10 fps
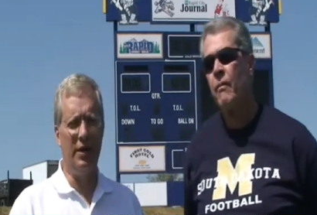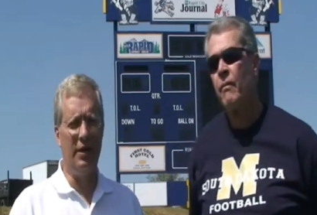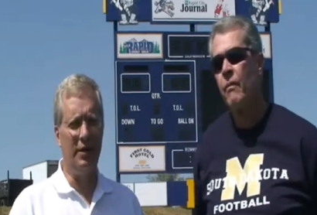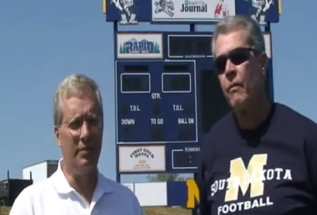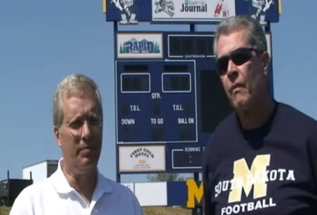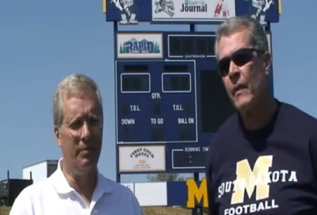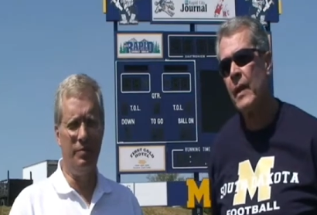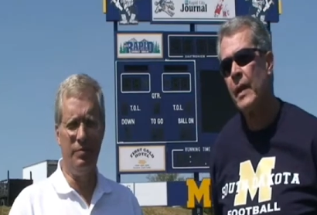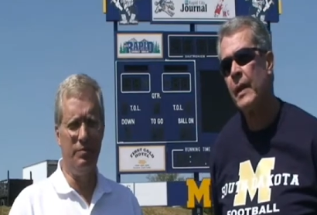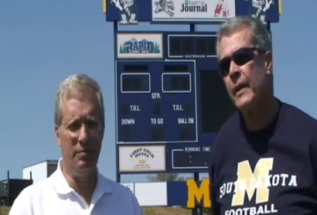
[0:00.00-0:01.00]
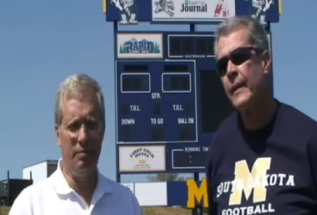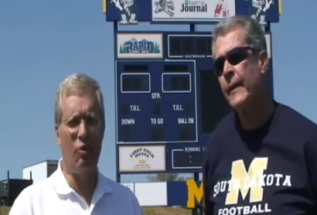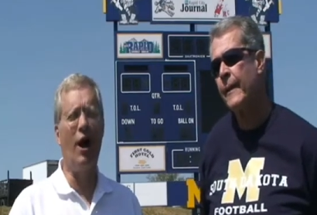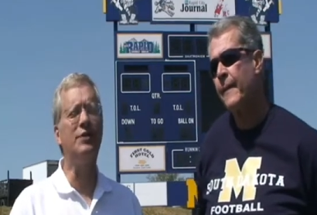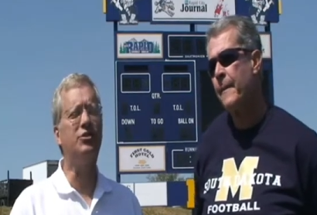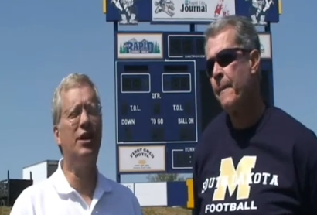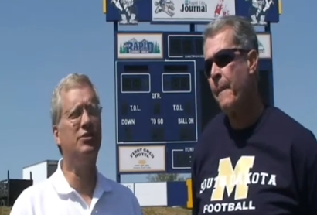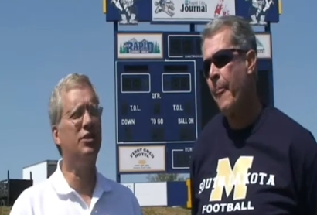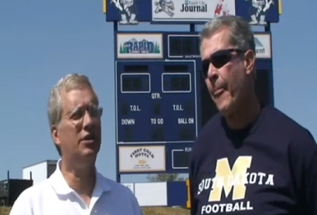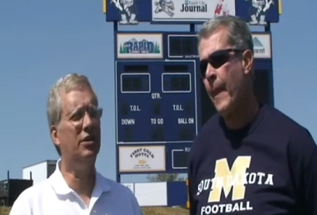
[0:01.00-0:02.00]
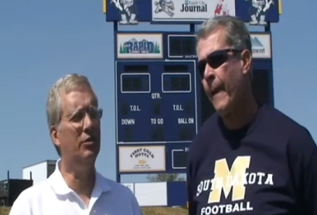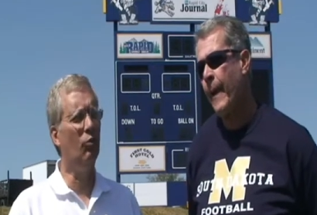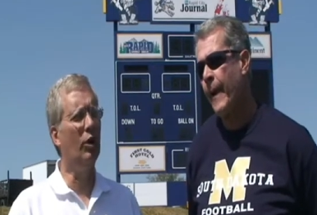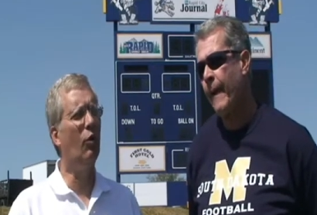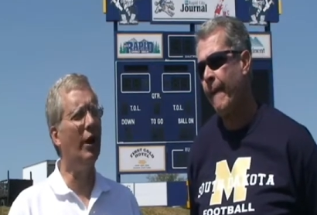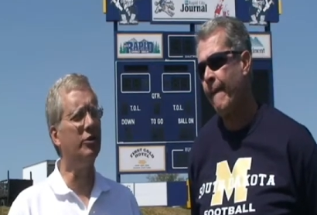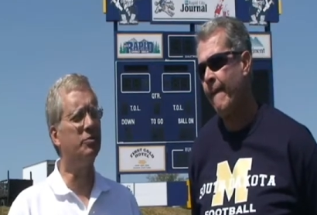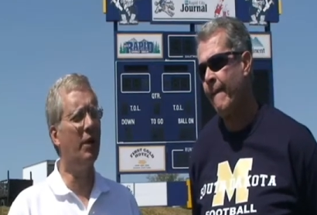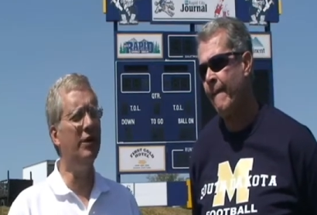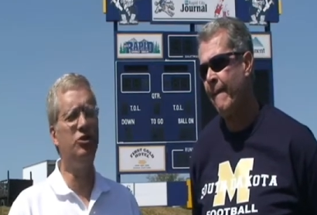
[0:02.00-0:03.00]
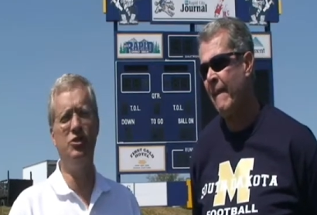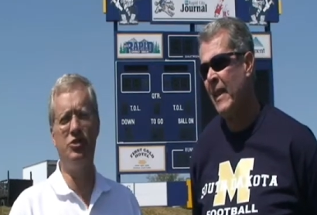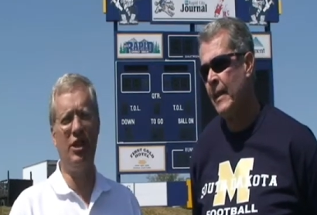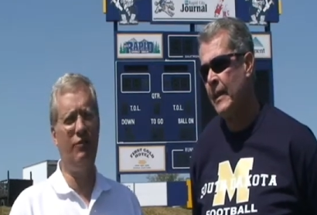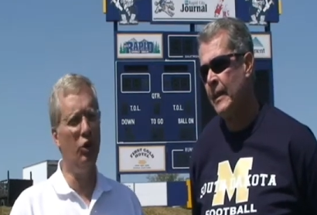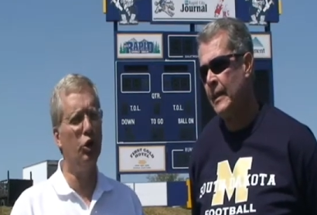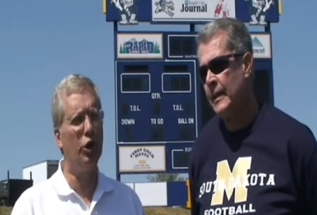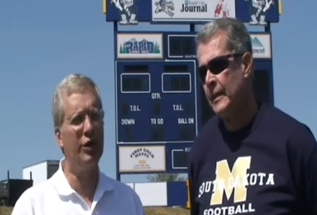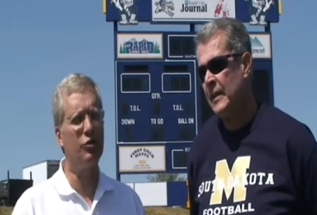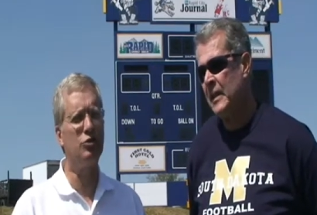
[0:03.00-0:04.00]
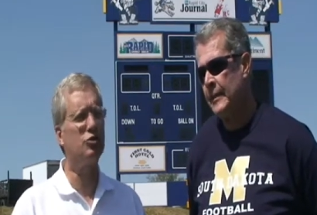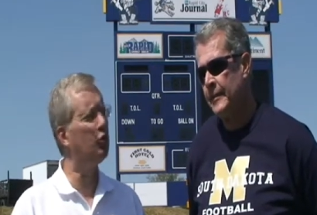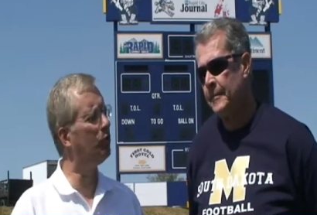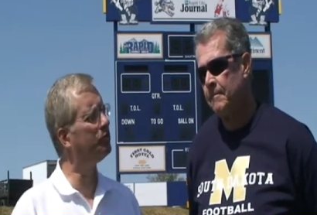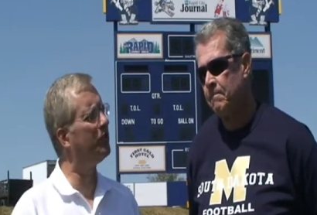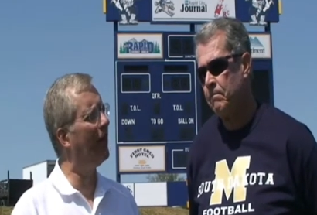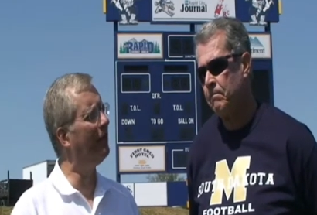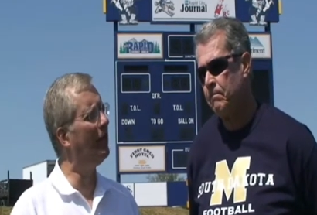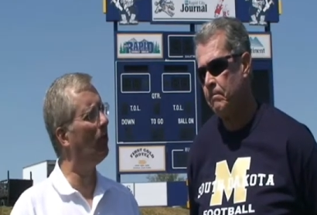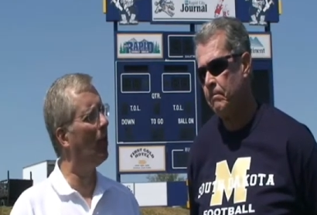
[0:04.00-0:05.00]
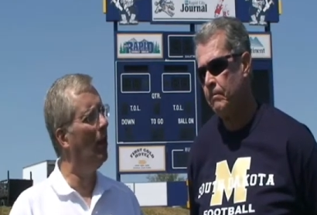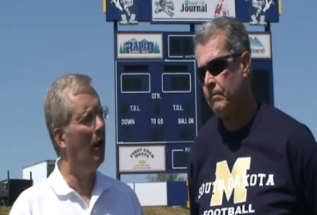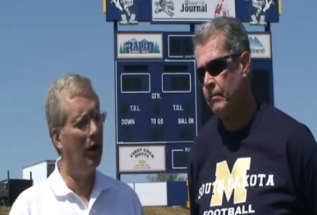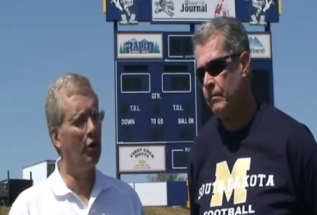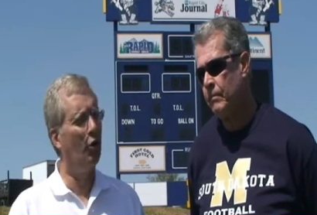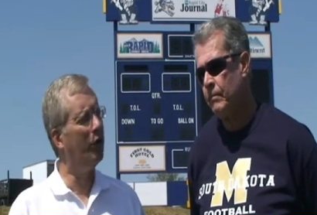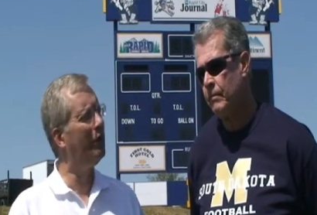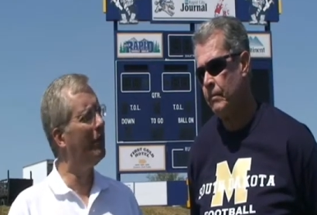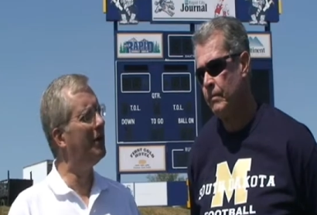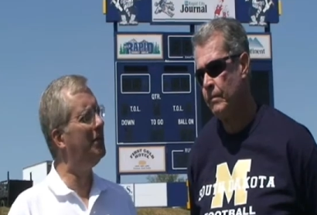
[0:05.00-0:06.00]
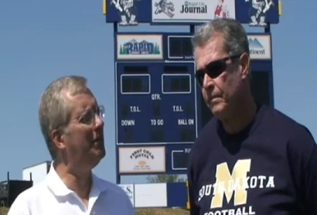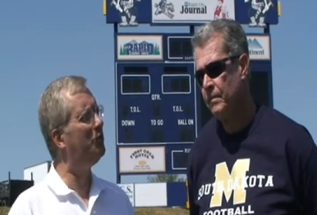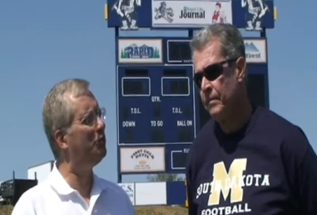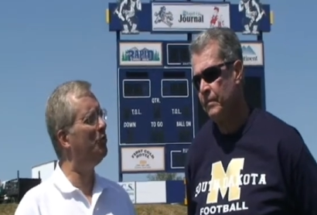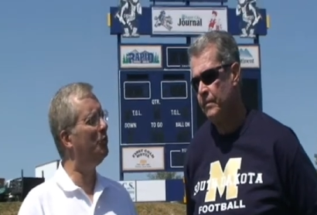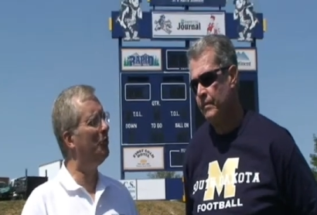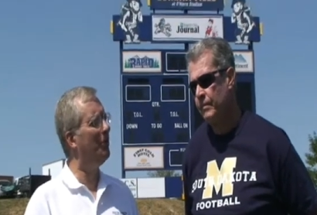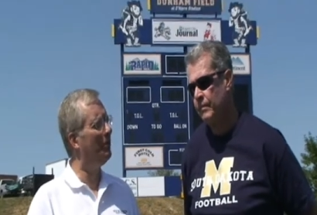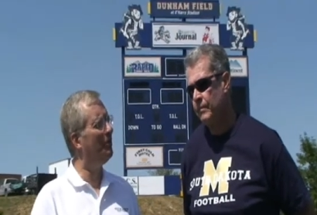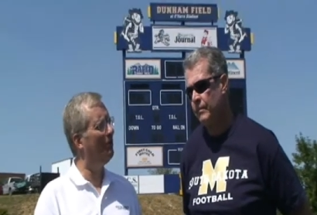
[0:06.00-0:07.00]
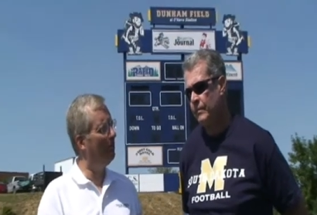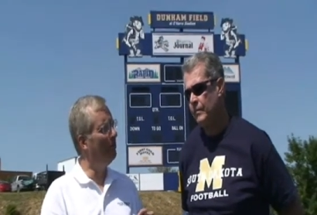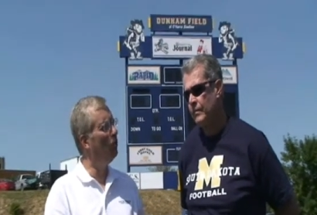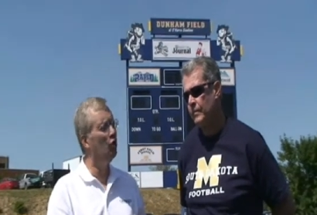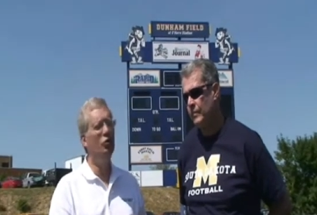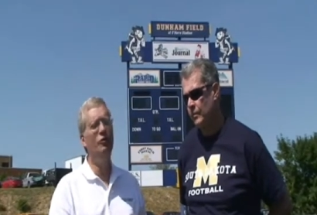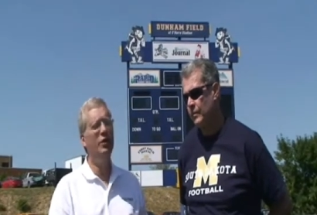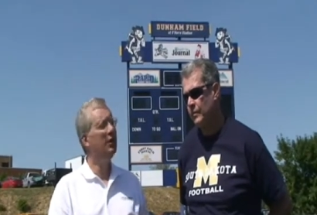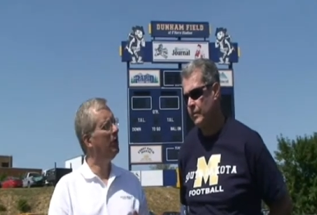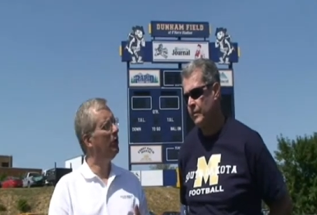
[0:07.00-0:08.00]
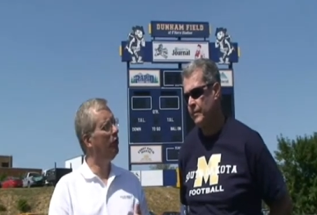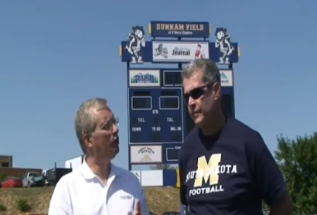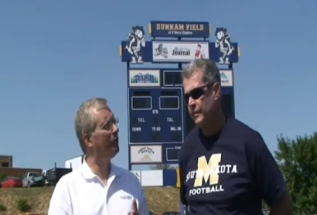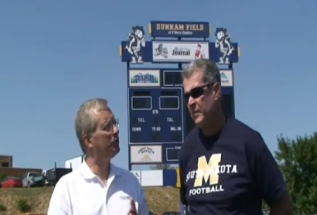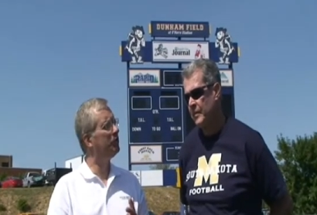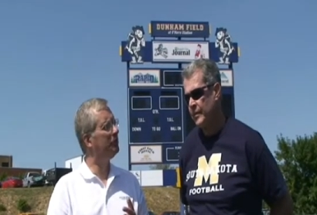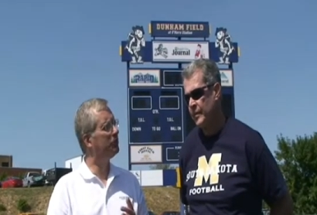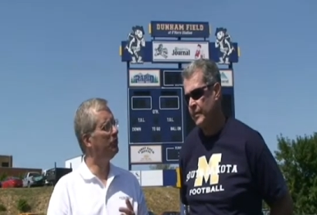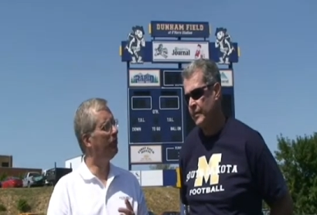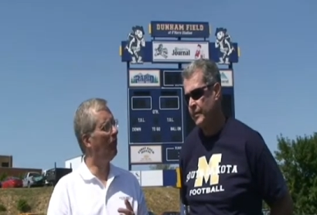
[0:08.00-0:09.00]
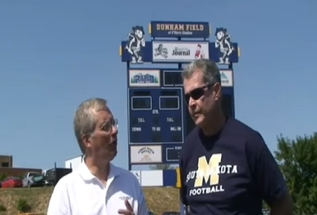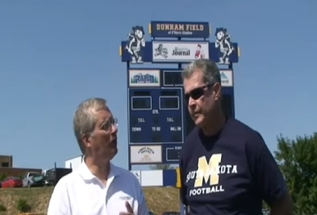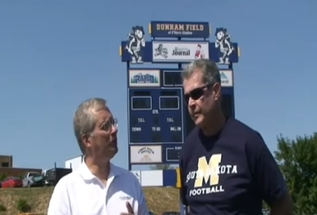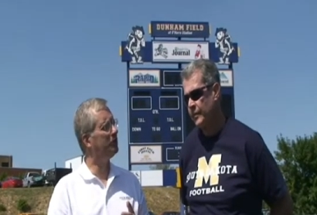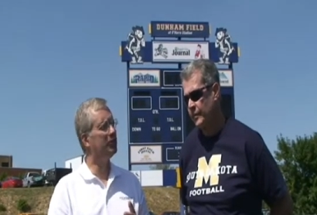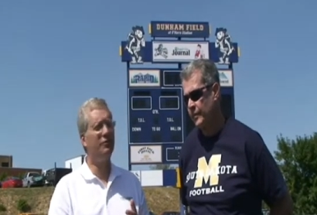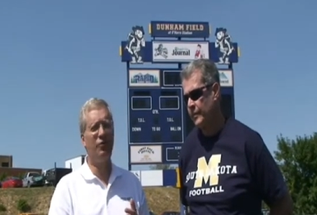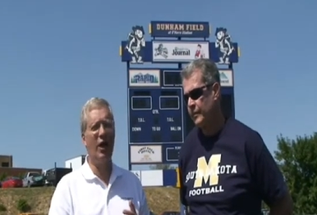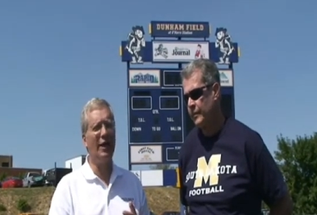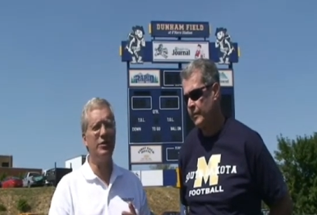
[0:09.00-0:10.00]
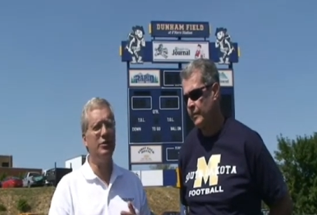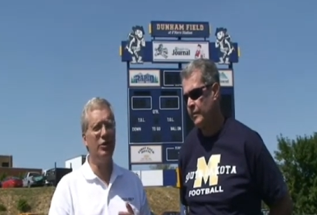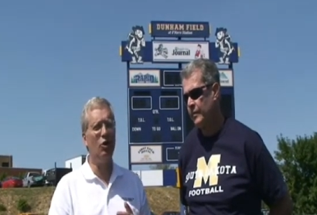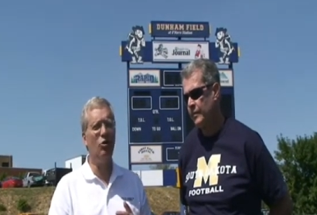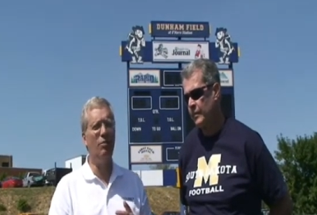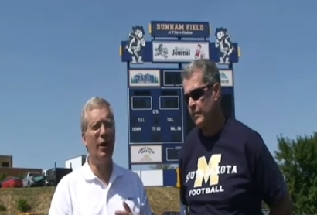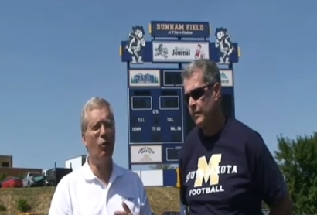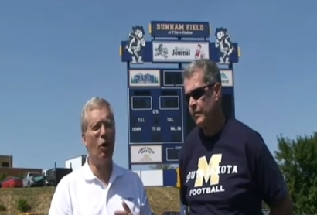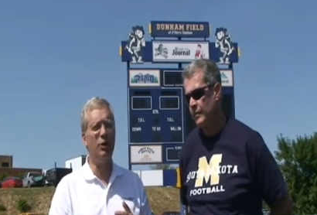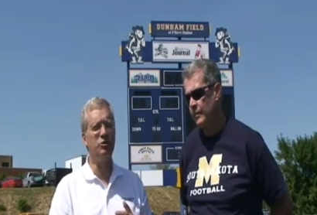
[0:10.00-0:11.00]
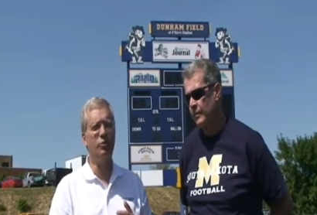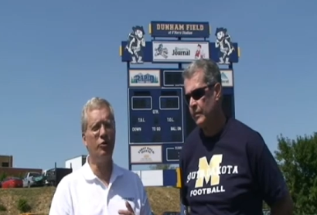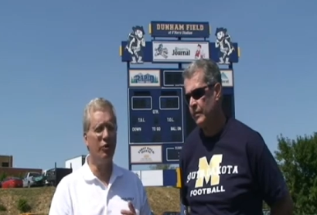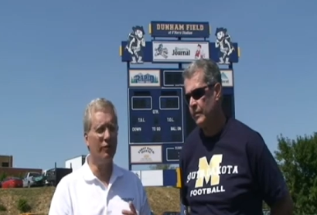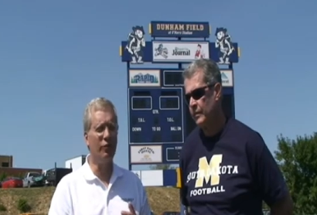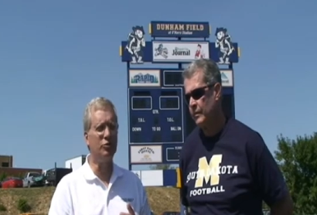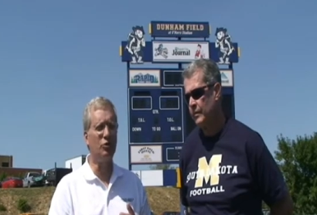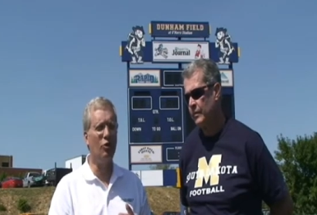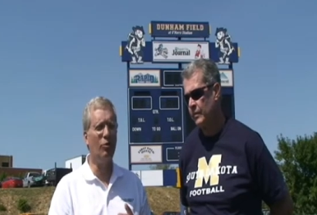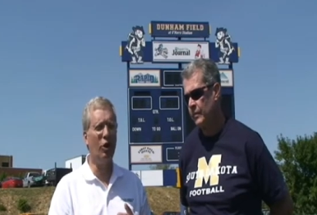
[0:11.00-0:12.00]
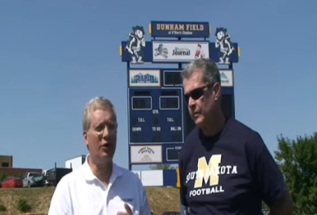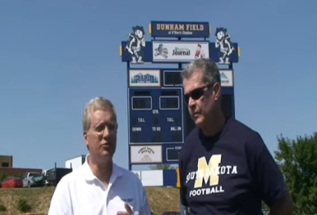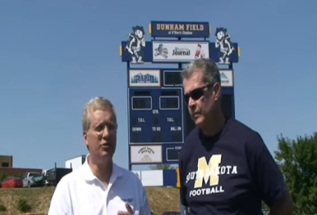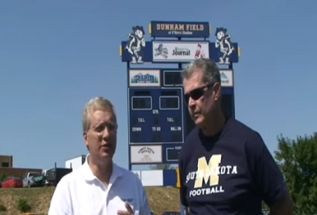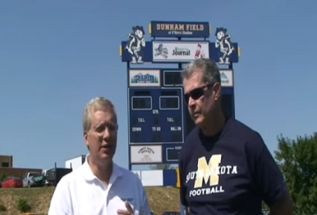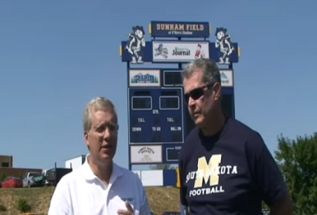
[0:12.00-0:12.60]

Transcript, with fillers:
Speaker 1: a process that requires patience. And if you look at the schools, Dan, that are going in that D two move. University of Sioux Falls, flattened at home by Washburn, their first home loss in